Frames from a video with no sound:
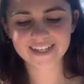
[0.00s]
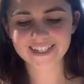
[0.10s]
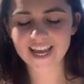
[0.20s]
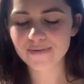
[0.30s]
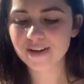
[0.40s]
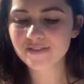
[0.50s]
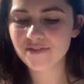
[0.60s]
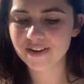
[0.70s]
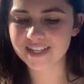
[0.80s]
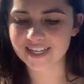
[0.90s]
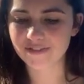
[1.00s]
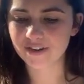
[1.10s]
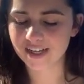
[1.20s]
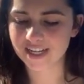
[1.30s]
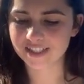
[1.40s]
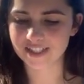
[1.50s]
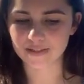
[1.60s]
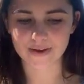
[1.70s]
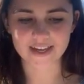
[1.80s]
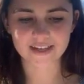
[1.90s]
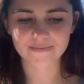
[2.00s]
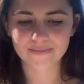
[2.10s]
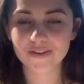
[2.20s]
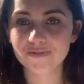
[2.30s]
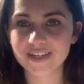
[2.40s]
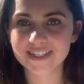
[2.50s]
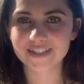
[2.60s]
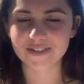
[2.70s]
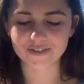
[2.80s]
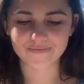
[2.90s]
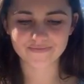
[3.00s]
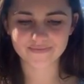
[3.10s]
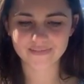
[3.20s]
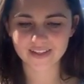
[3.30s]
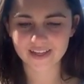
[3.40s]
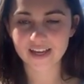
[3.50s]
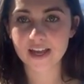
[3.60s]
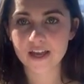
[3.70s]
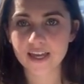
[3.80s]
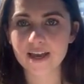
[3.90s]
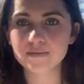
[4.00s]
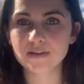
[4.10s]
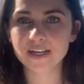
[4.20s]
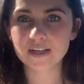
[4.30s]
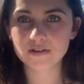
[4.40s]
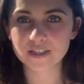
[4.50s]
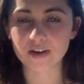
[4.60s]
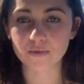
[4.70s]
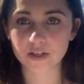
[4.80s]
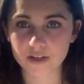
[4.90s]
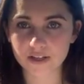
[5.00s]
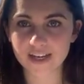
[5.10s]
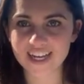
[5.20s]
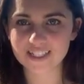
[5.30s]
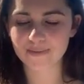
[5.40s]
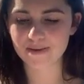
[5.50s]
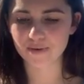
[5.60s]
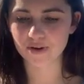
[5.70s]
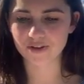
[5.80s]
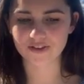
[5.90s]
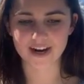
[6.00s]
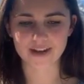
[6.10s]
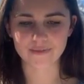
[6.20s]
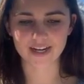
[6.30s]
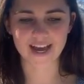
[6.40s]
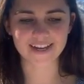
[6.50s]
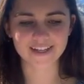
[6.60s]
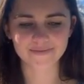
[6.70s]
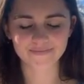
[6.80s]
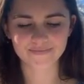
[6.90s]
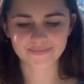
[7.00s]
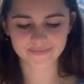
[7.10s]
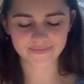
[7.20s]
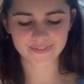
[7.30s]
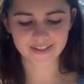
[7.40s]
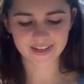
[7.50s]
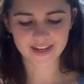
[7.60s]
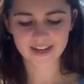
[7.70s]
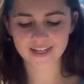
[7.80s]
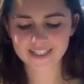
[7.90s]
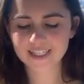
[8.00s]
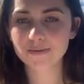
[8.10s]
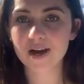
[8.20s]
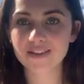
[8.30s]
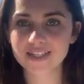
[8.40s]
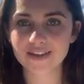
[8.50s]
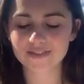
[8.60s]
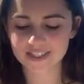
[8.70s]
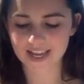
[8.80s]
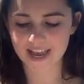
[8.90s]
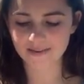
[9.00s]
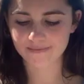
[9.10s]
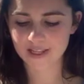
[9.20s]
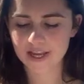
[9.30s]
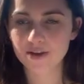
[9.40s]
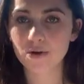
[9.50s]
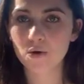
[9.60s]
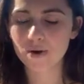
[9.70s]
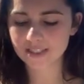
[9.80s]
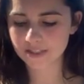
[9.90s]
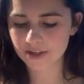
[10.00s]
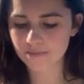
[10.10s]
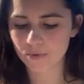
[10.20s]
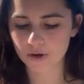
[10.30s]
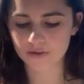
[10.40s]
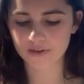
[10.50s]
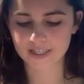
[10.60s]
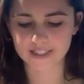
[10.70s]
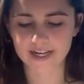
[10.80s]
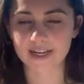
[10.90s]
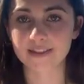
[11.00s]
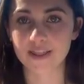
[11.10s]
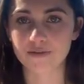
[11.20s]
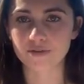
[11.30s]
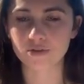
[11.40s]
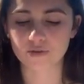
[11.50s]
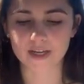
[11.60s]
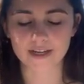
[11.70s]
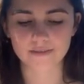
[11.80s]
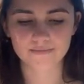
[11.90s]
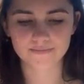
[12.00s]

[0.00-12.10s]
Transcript: Take one of your friends out for a lunch this week. Your friends are cool. Keep surrounding yourself with good, nice people who your granny would like. Listen to what others have to say. You always learn more through listening than through talking.